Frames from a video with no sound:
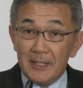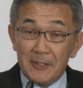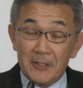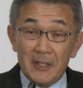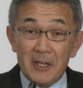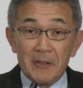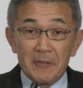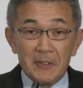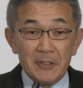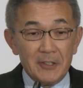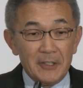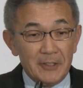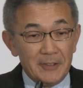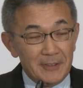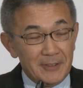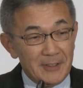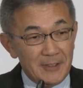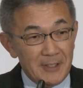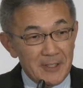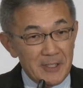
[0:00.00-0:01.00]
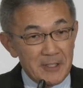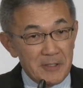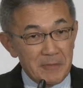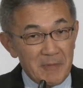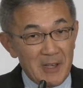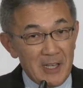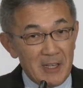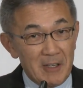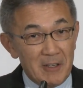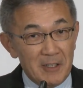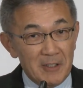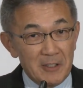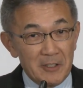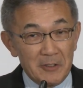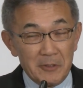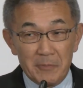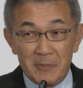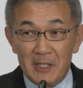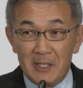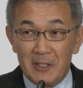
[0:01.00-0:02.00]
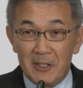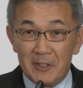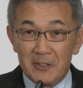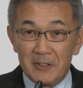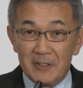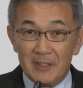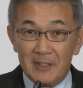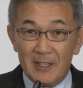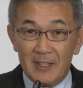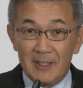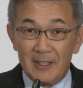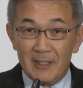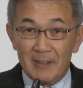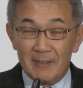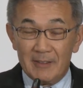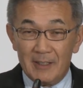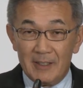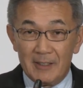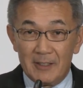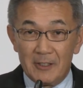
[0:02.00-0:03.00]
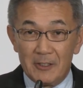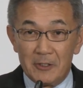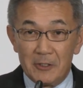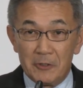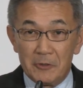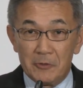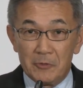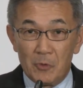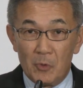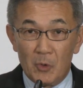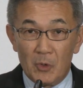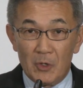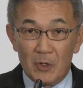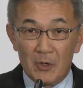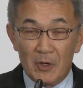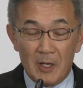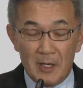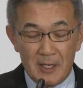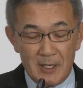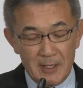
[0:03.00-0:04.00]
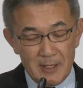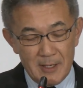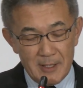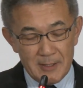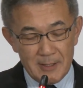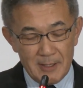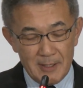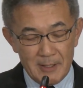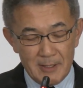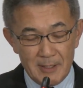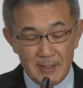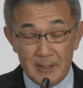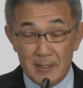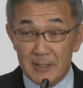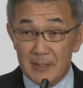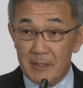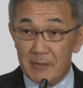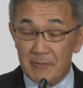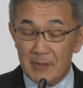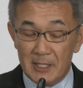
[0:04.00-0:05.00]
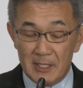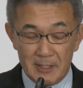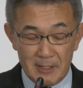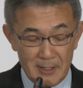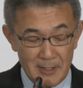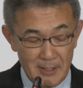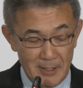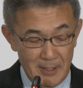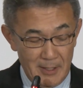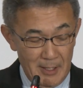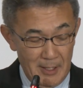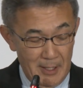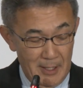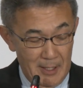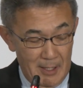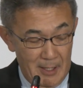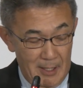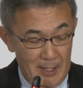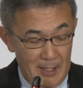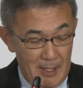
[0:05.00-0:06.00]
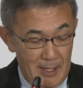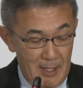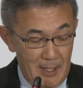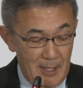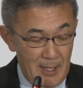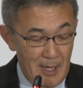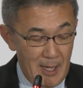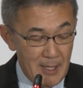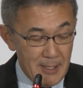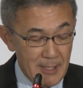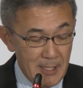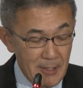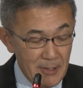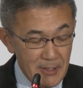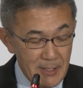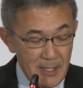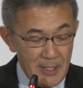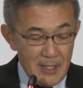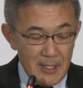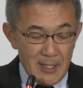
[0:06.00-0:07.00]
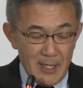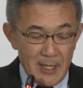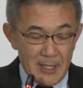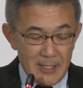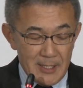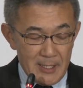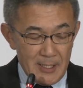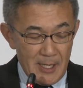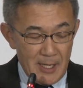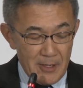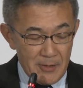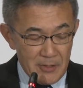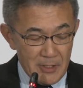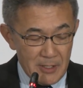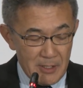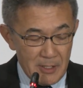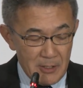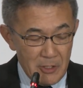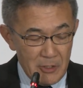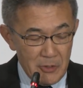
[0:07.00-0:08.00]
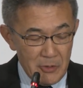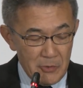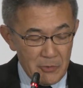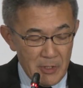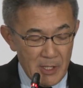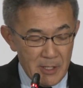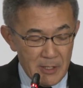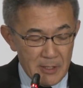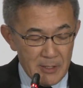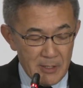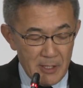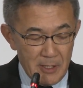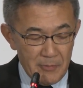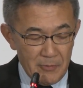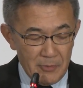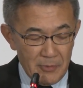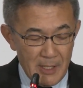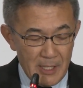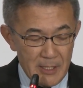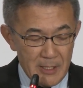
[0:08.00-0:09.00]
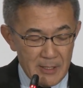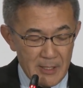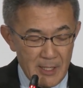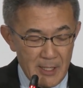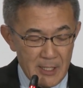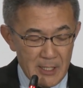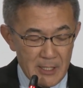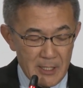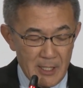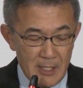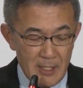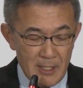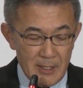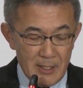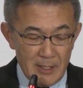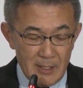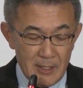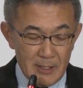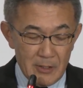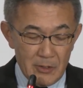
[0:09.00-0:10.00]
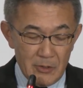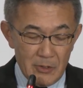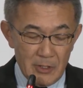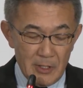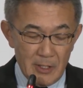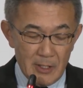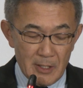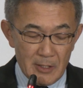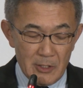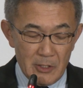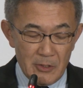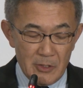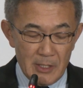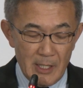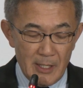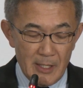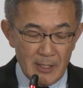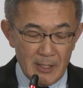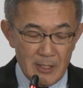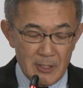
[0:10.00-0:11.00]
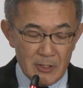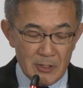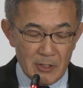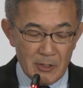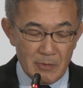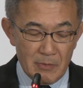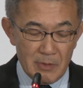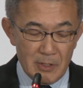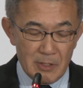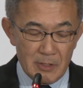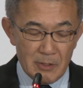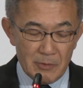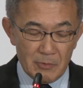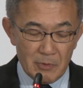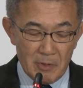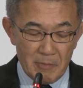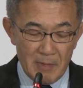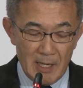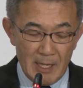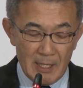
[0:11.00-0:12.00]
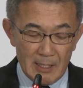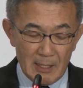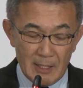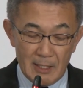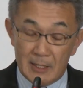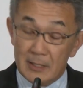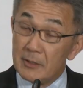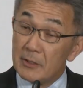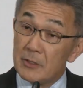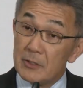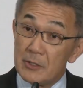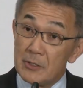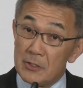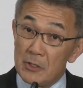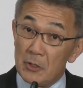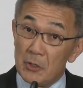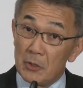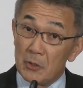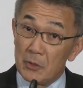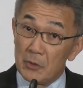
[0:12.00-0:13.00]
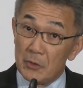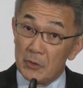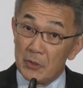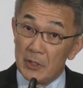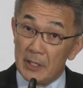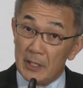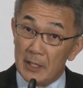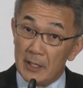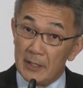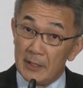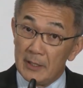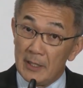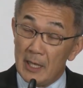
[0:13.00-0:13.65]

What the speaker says: Good afternoon. This is my honor to be here today, and thank you for attending this event. Delta Airlines announced the new nonstop flights to Asia, including a new daily service from Atlanta to Seoul, Korea.